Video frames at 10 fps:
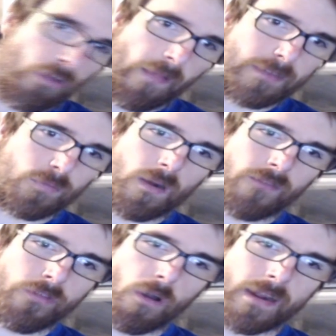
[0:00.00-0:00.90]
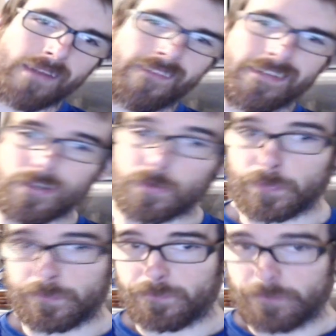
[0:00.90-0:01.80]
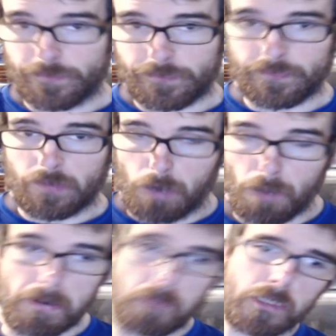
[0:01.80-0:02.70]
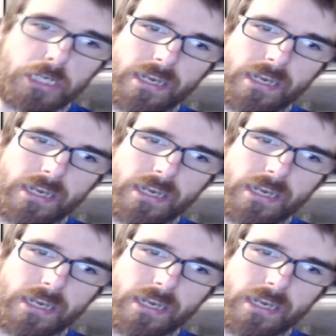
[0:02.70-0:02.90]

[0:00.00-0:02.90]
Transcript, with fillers: that's what I'm talking about. So let me know what you